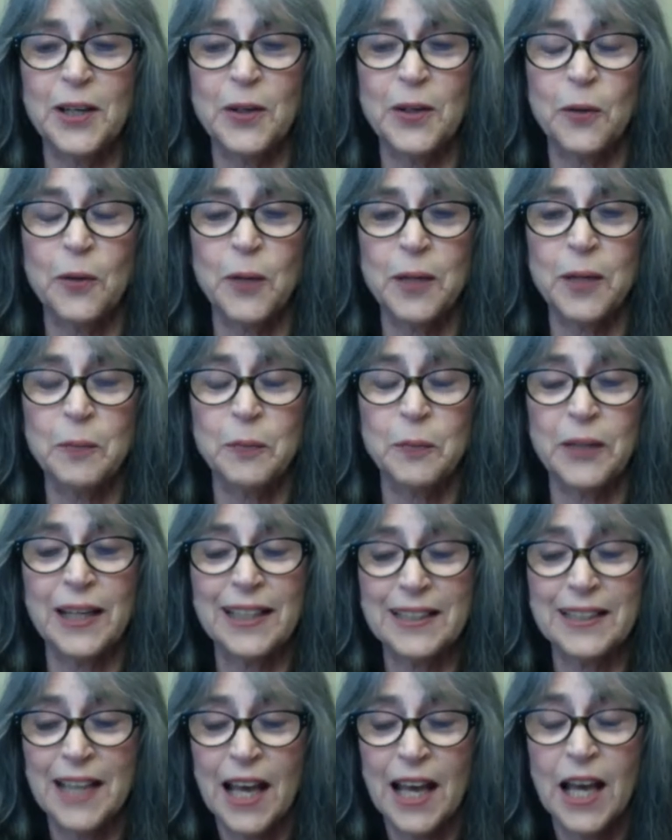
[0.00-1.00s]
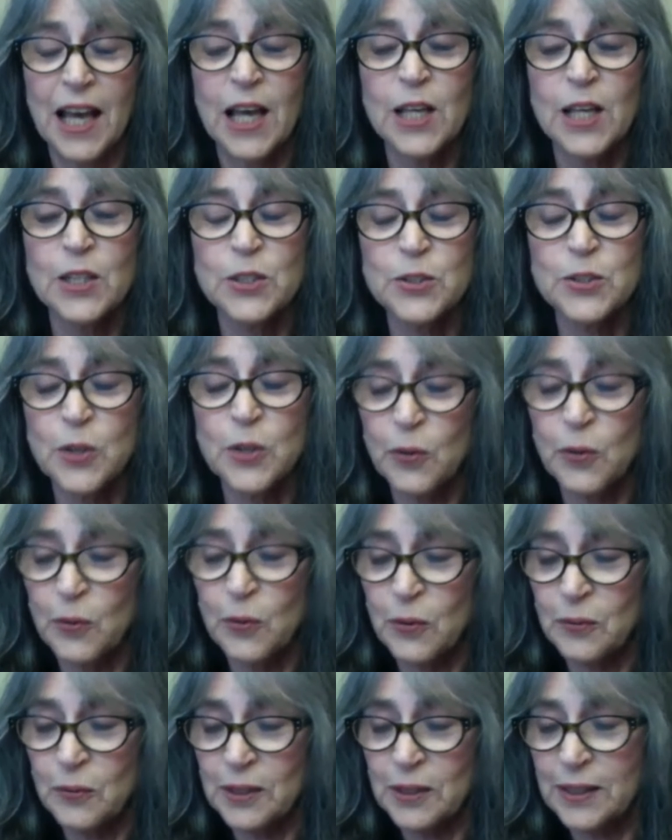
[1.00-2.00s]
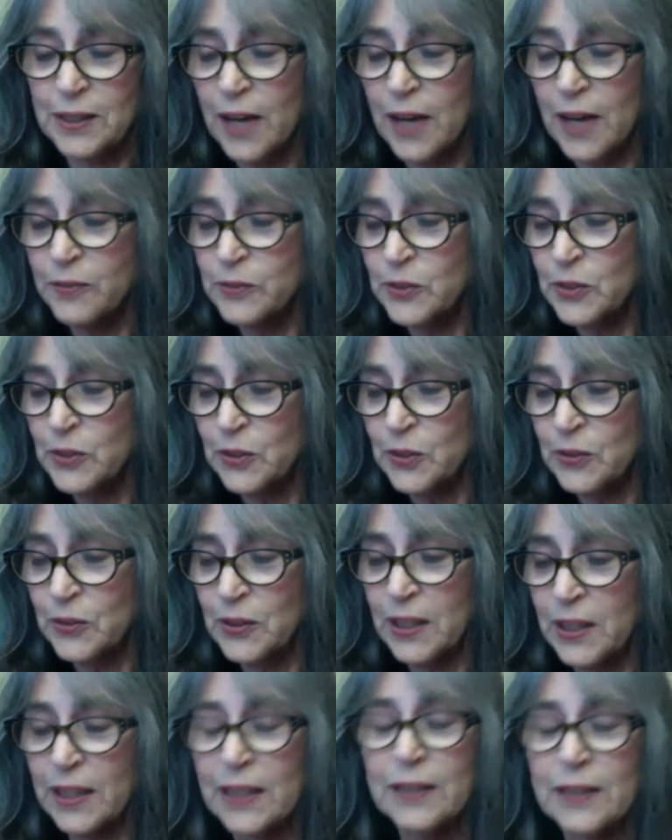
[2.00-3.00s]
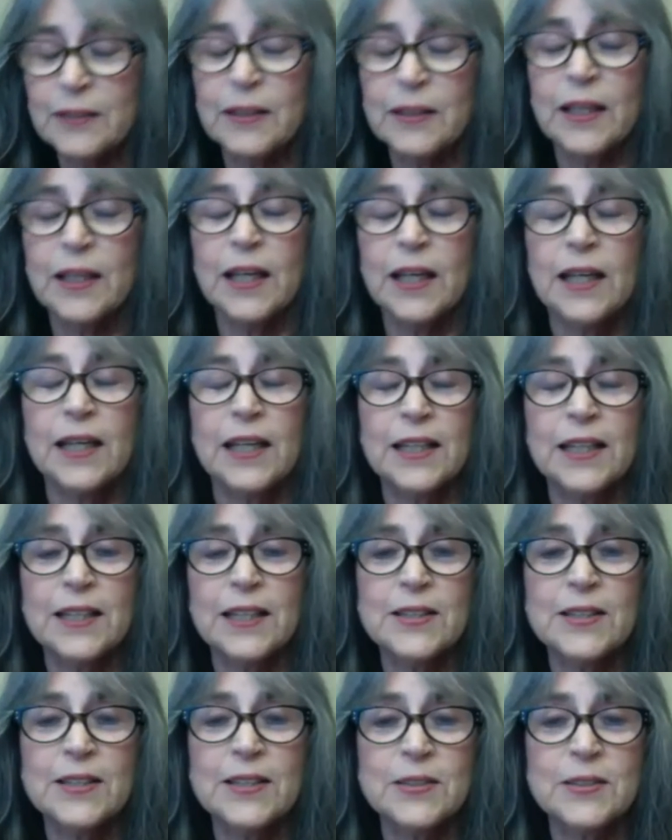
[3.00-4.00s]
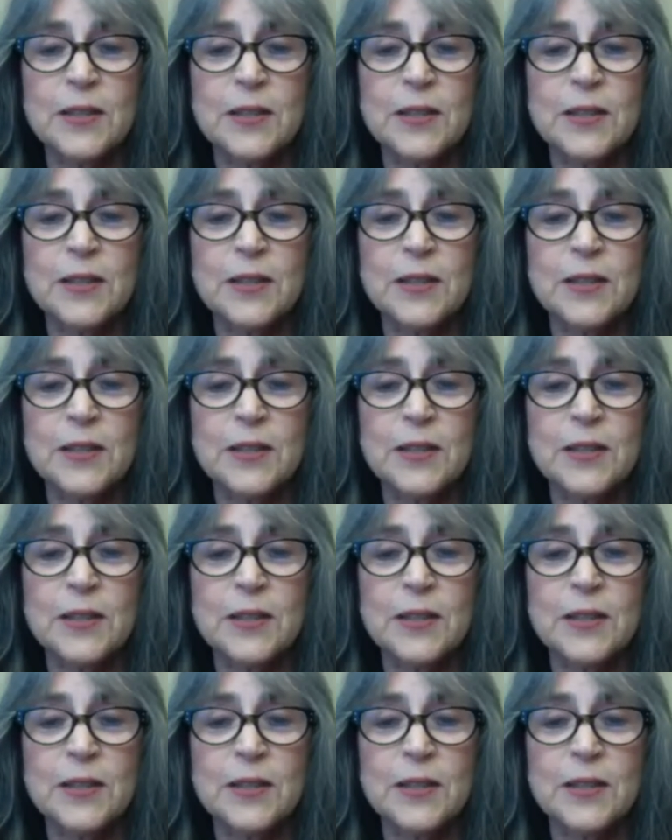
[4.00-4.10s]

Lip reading: our right brain. So laughter yoga is